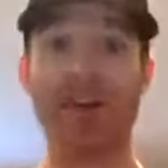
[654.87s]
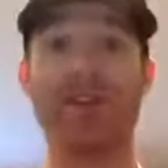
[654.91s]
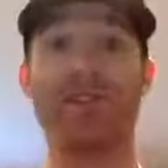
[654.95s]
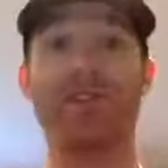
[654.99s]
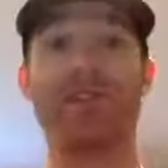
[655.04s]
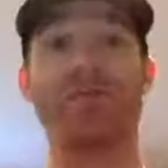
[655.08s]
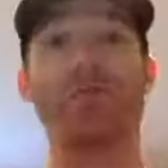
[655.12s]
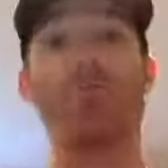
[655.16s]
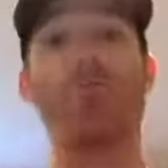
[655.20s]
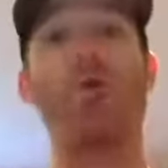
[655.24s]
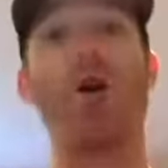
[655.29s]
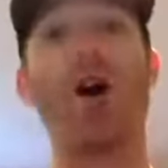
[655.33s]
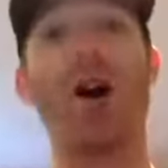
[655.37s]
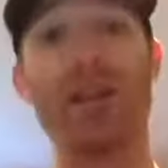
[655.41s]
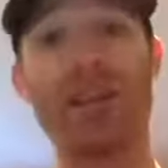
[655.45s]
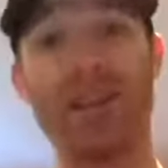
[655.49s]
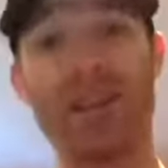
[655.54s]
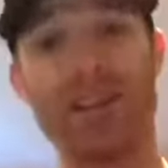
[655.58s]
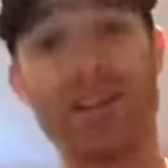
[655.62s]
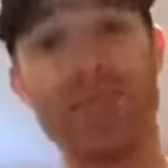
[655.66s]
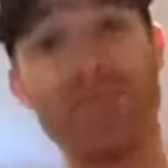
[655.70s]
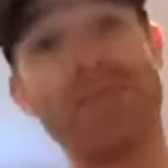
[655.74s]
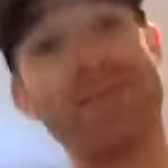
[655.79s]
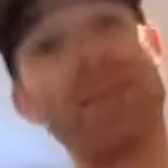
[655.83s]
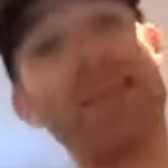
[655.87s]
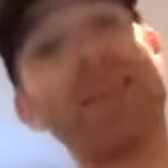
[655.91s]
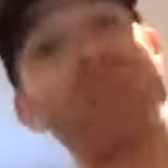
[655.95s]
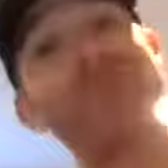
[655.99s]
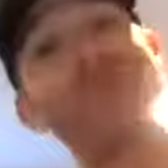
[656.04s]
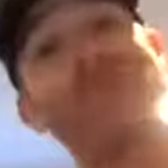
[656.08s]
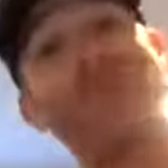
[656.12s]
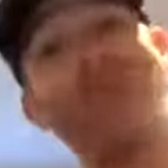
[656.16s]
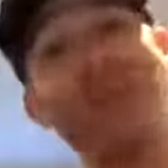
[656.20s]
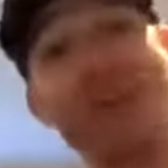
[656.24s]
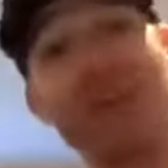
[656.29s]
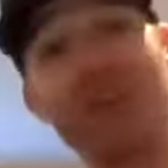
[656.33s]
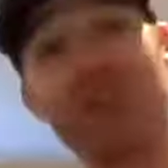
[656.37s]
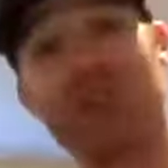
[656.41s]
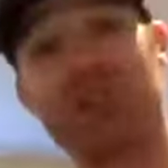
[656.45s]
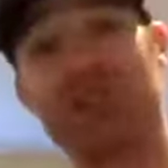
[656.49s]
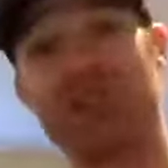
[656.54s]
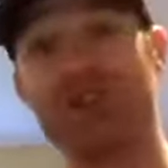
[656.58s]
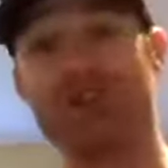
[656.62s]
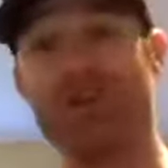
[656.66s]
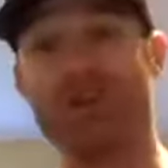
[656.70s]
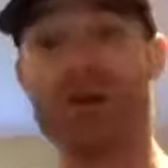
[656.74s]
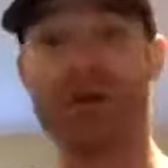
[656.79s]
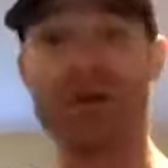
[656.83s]
Because I wanted to build that
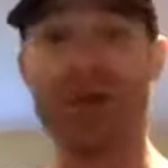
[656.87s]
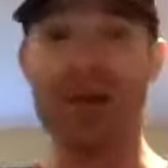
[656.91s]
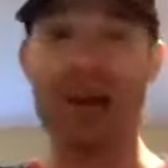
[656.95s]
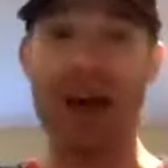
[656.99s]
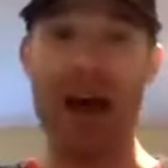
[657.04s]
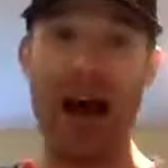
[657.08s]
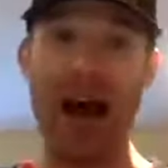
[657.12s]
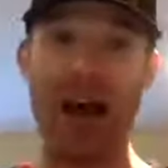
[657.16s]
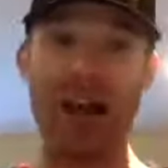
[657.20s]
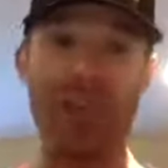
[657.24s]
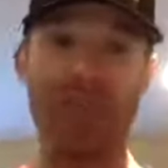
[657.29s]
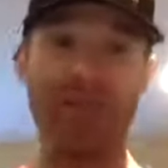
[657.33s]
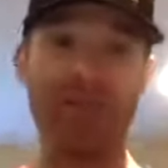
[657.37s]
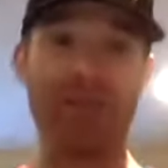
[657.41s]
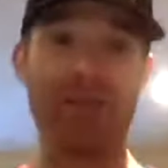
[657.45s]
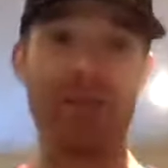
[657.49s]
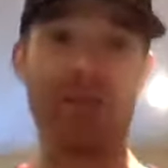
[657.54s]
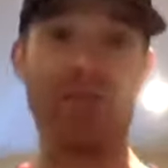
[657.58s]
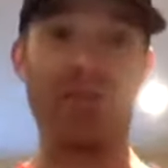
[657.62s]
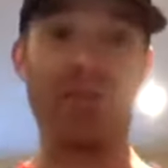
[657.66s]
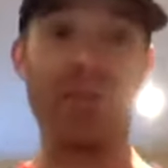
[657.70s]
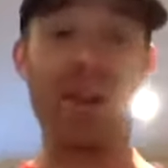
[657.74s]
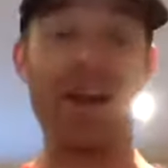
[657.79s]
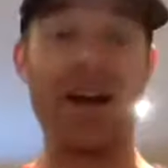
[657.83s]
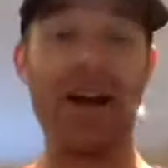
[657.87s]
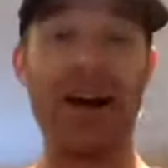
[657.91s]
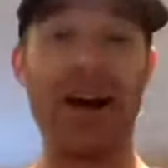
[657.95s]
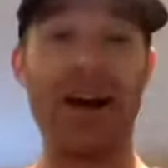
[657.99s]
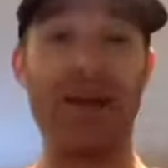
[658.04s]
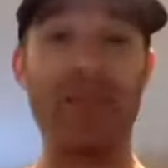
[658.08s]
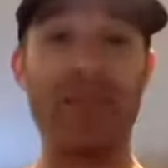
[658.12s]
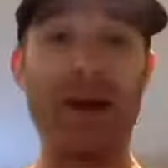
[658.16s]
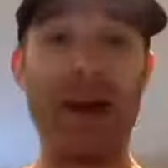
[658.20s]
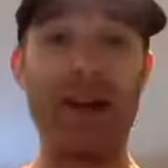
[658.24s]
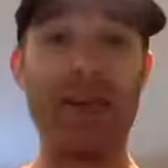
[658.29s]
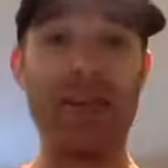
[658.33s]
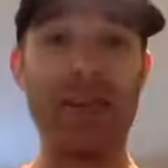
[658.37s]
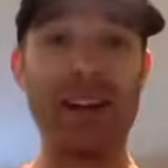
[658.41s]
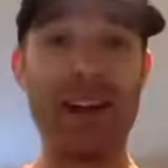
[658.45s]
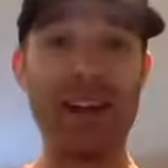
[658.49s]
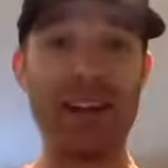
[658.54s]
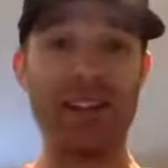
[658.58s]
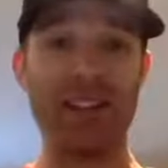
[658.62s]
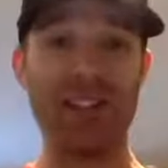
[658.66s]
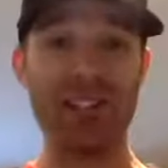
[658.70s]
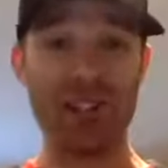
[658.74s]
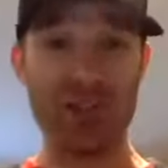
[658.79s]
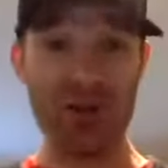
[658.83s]
relationship, and if they're having
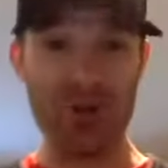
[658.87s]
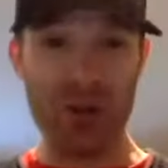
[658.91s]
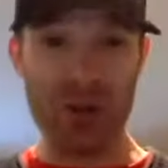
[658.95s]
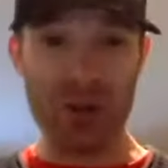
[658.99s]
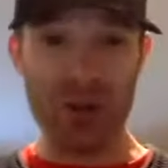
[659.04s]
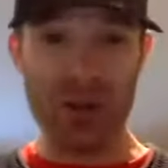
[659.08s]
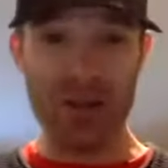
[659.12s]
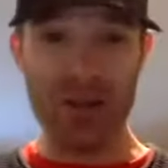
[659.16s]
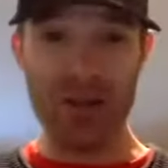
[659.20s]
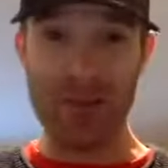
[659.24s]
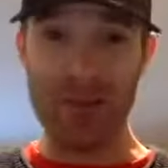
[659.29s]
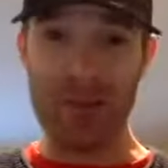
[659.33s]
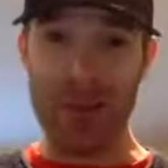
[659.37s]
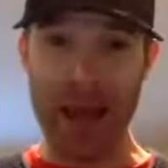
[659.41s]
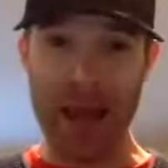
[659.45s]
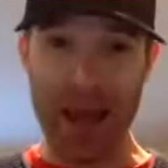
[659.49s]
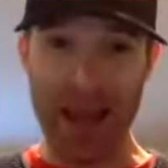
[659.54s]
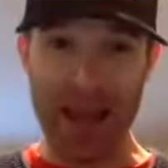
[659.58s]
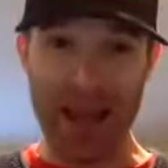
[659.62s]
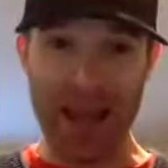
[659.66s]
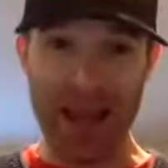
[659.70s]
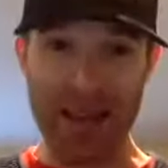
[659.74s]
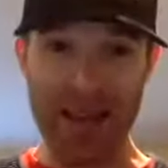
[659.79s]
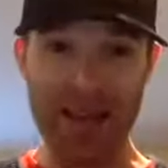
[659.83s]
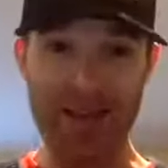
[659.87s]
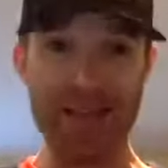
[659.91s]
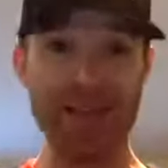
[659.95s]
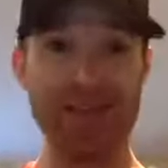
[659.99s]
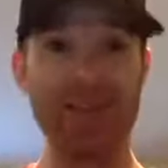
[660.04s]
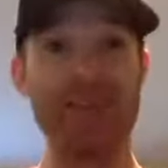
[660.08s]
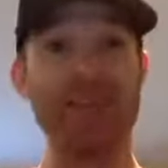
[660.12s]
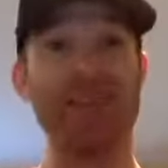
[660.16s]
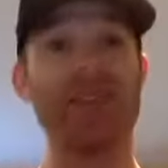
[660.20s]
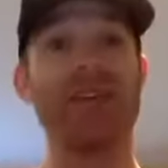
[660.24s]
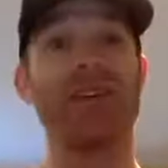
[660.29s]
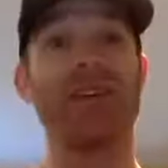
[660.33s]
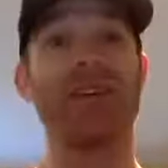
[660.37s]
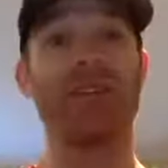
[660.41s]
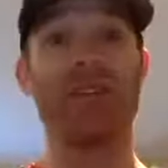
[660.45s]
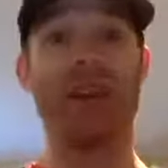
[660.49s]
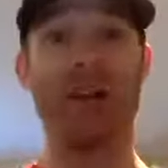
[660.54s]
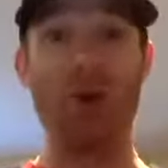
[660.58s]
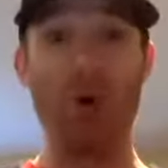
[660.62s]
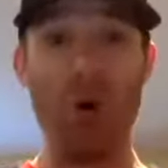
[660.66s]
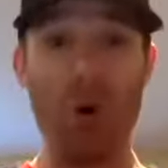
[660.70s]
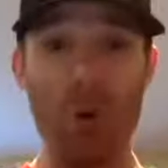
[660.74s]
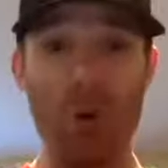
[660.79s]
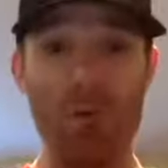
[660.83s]
any struggles or pains,
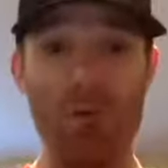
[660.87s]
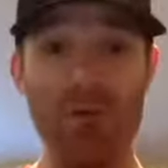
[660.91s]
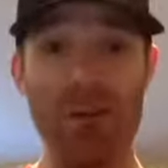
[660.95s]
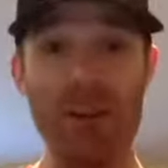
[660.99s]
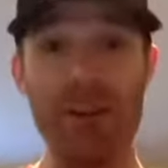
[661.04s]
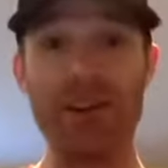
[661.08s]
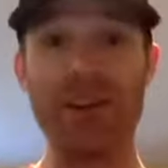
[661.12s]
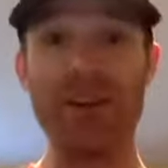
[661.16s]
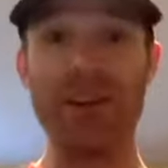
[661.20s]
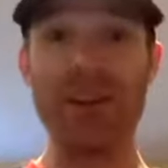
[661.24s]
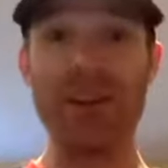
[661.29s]
that hopefully that I